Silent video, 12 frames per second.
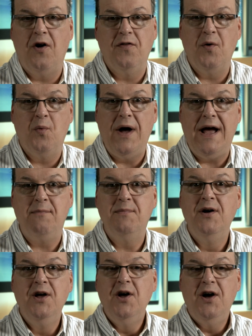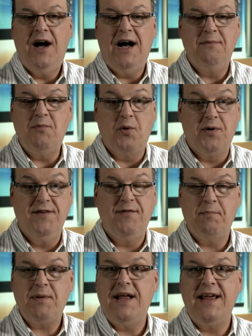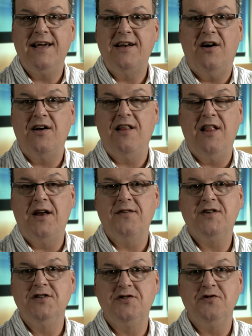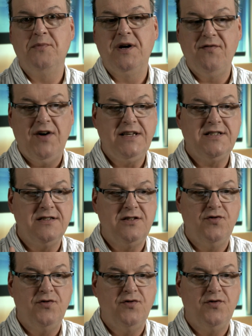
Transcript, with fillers: on the web um, or even playing it on a lot of consumer devices.